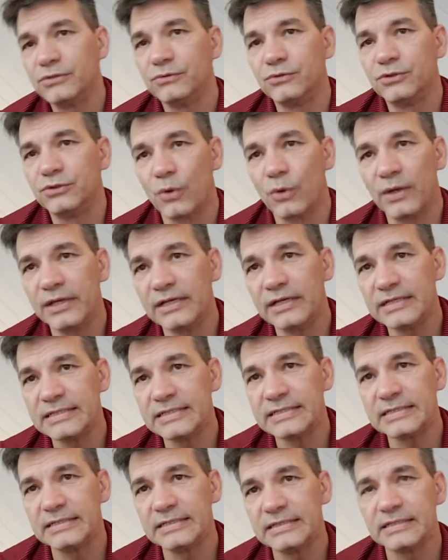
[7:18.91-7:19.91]
join
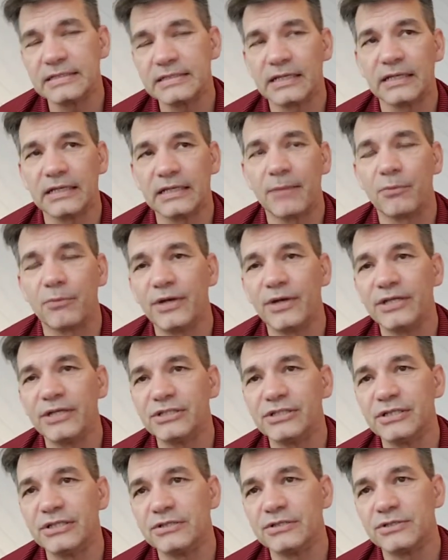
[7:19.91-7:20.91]
us in this
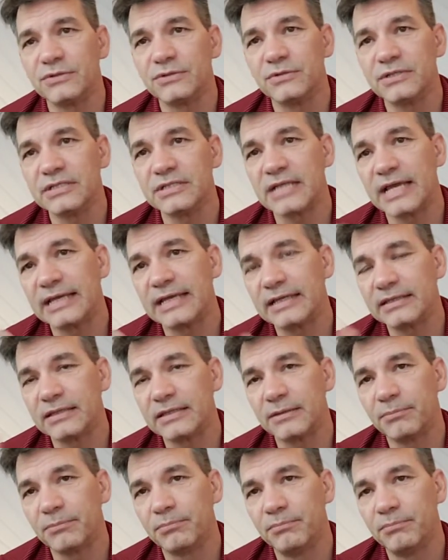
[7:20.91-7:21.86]
collaboration. As soon as I get the